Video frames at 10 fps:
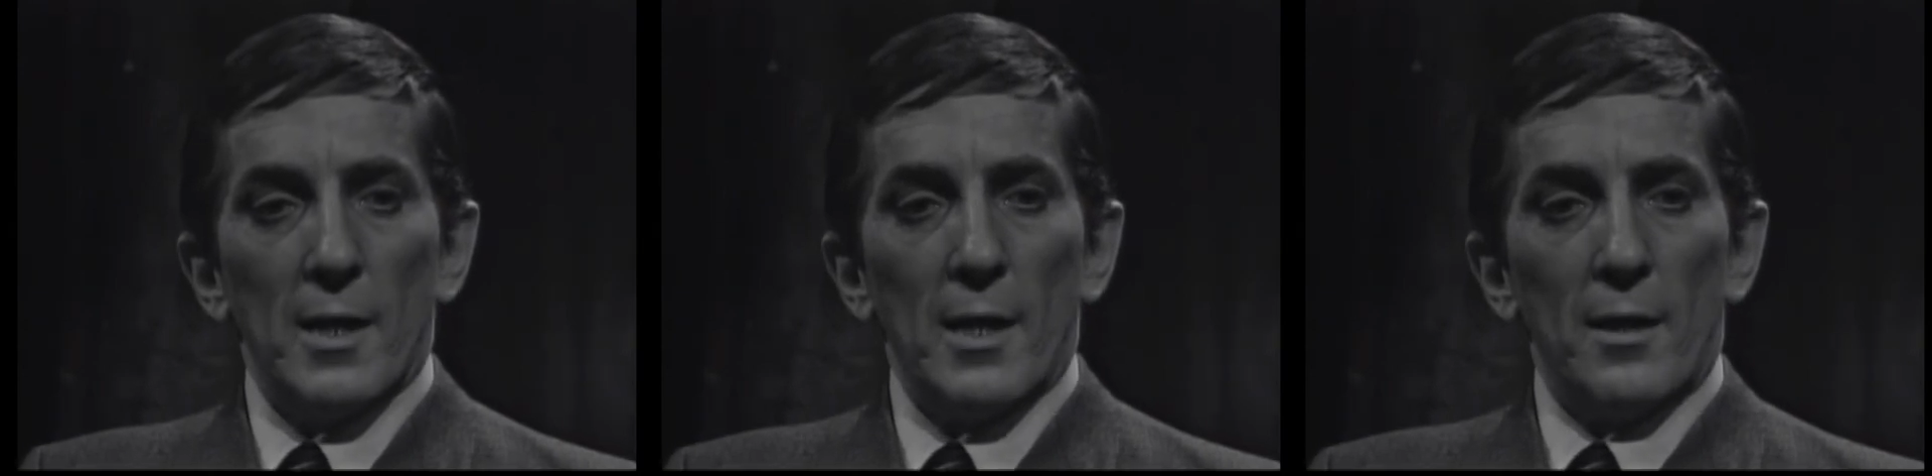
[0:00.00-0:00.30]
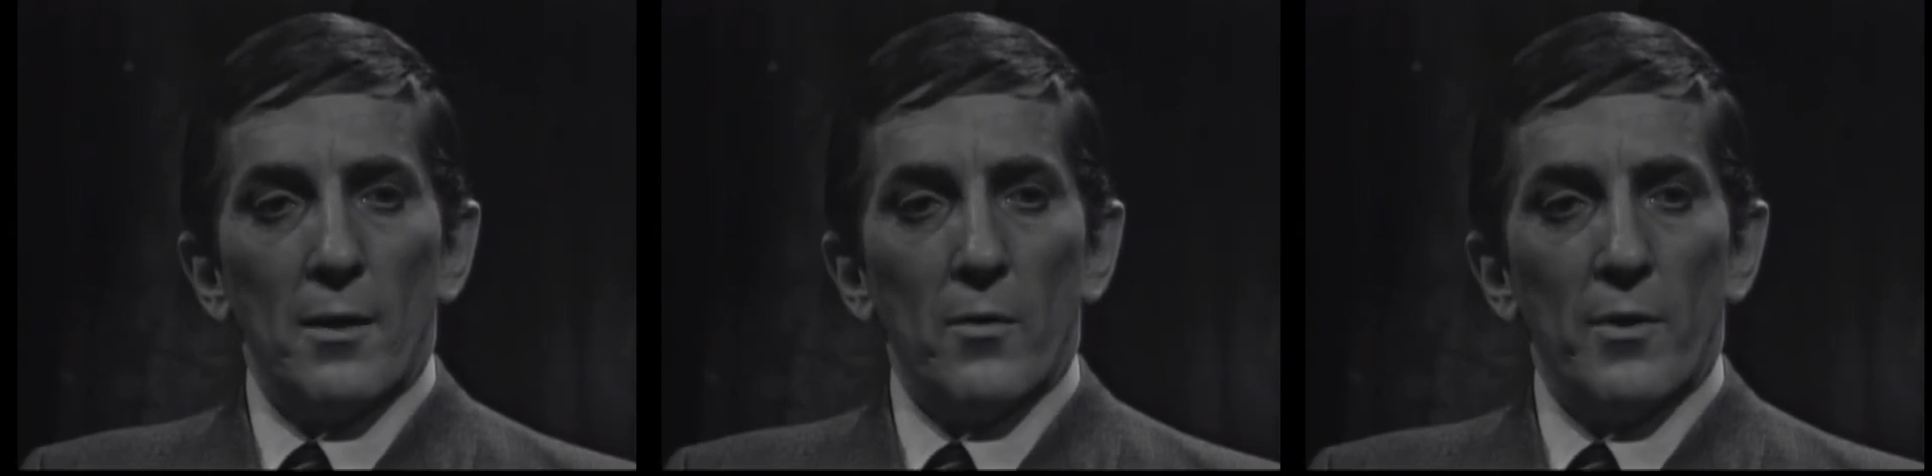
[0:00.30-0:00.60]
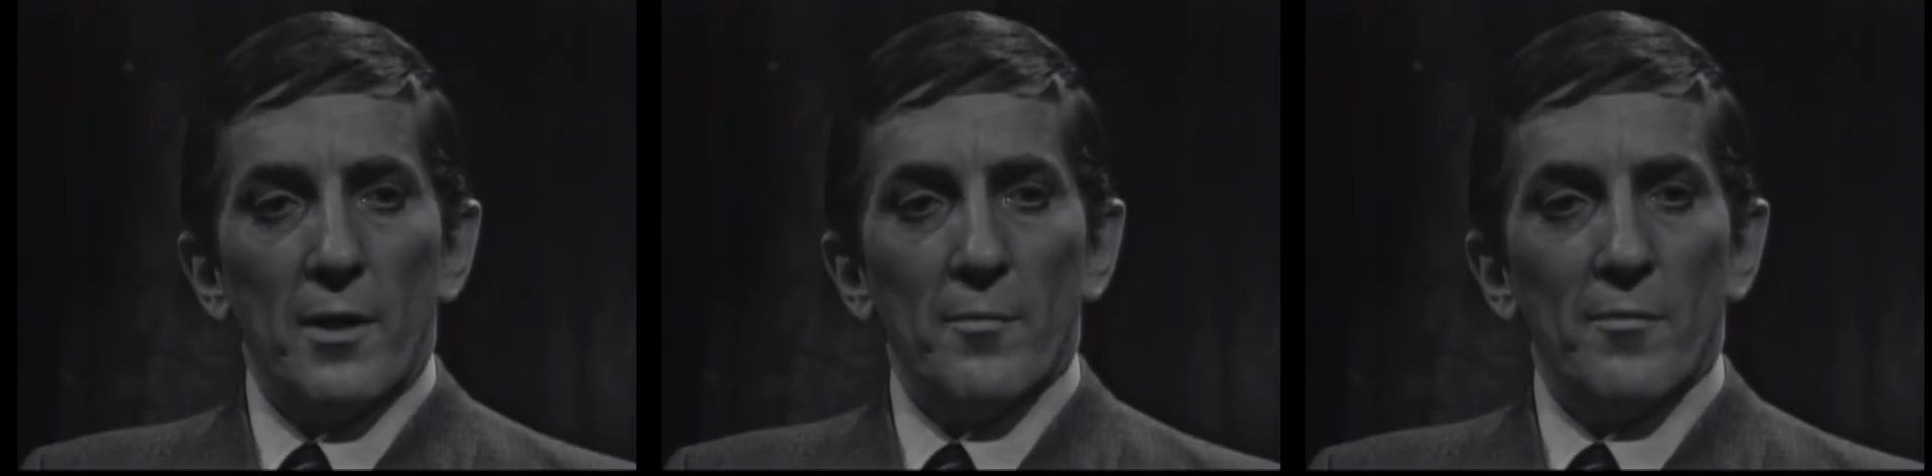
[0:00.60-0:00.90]
I
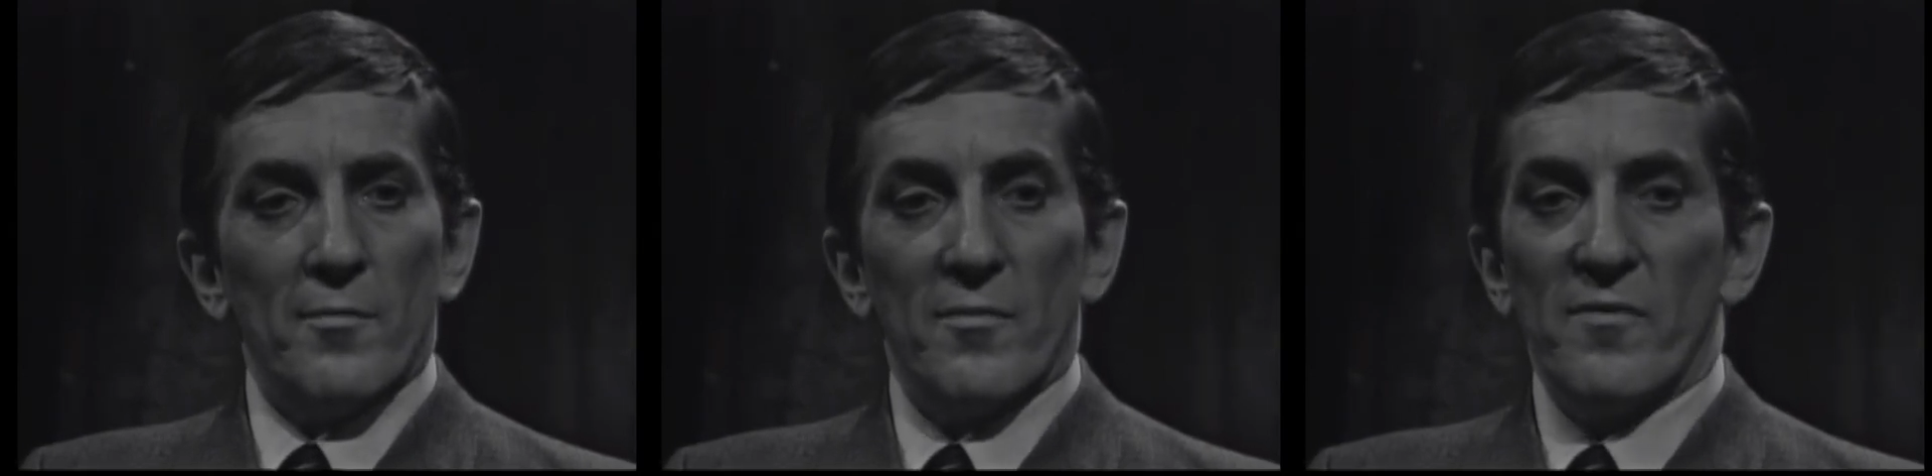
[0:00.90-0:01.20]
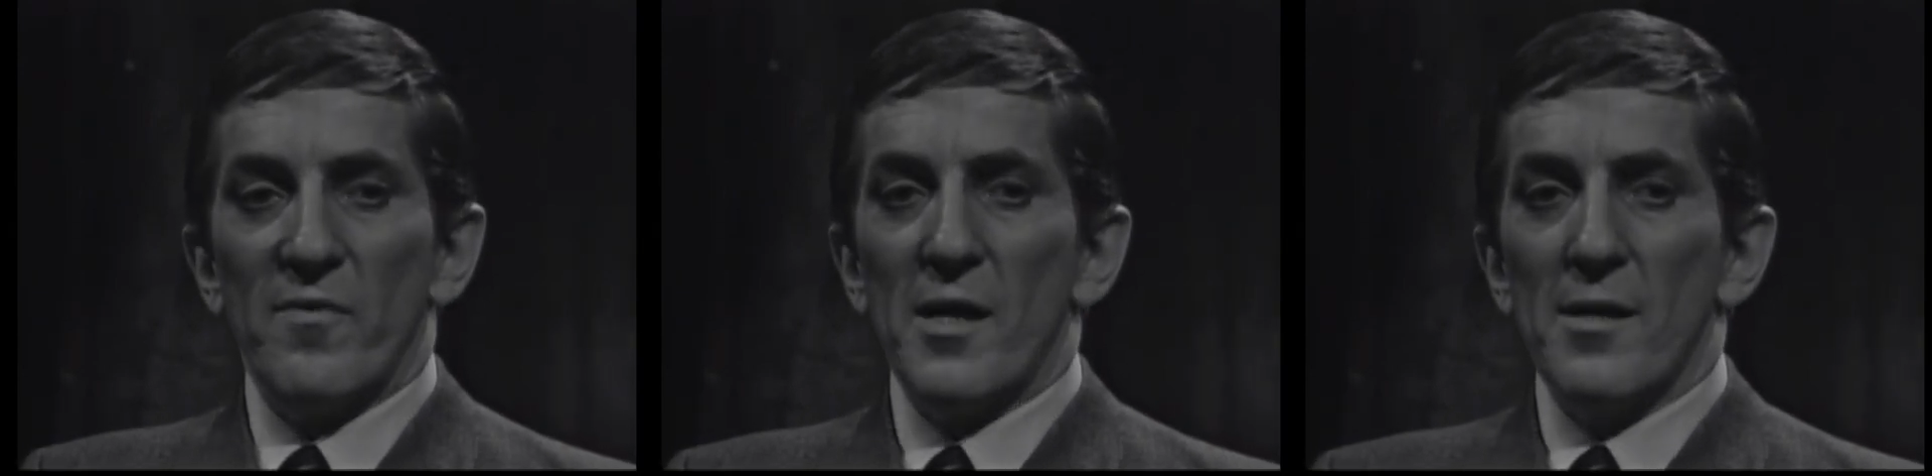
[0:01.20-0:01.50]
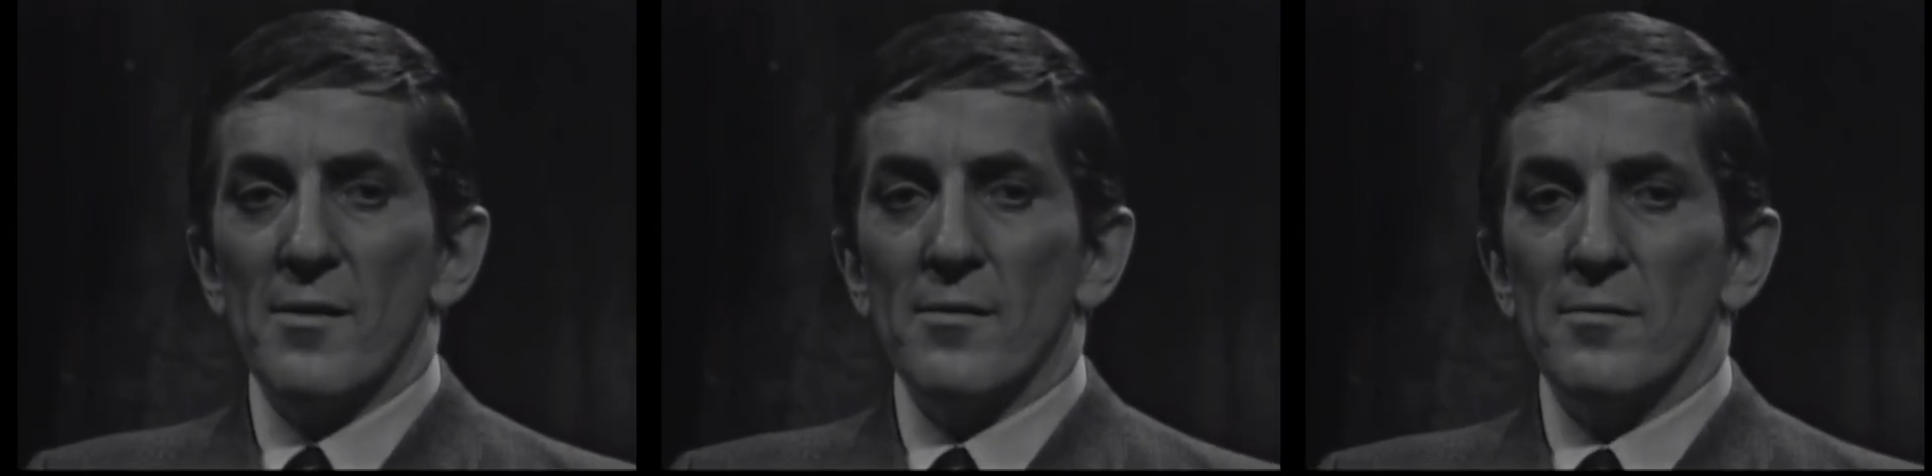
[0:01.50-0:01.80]
loathe him
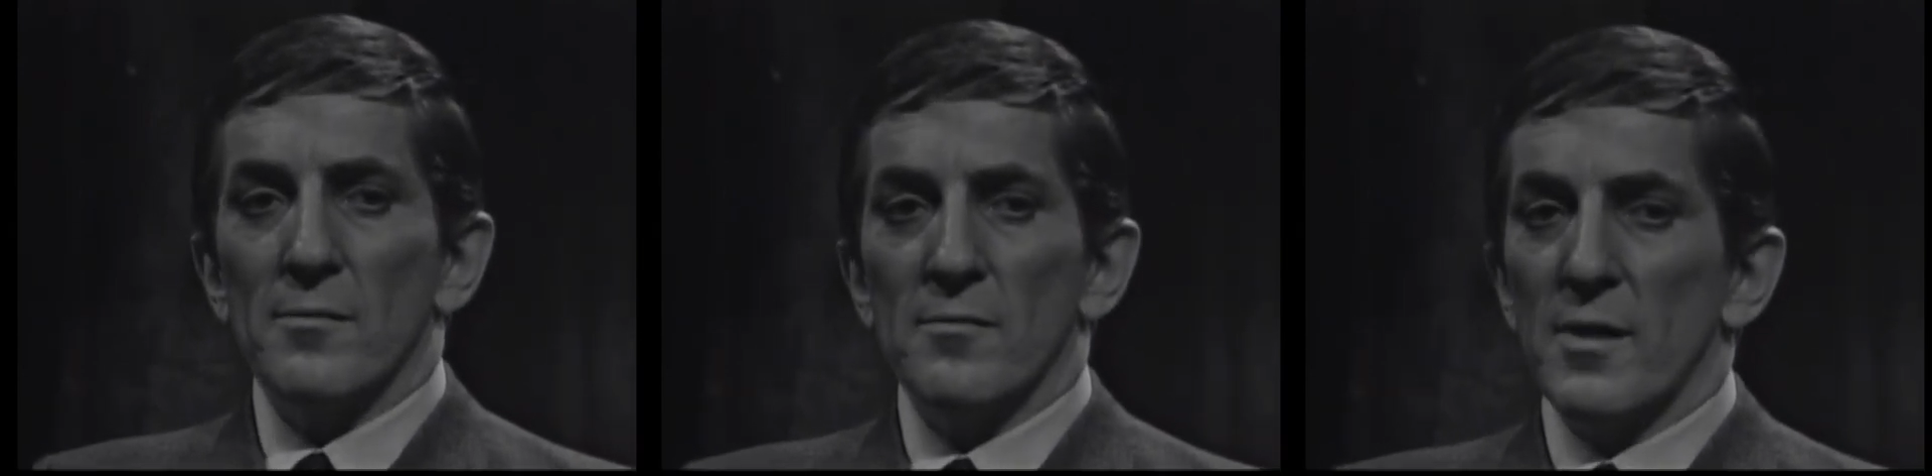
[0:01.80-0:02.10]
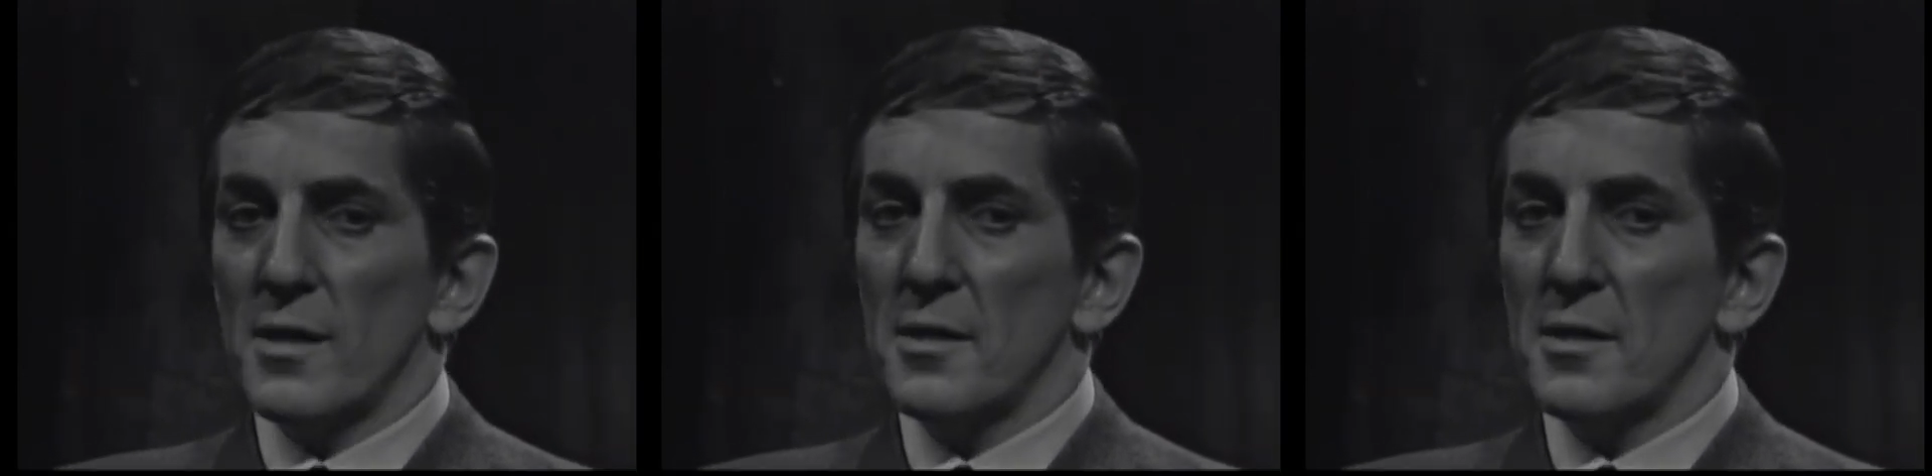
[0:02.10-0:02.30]
very, very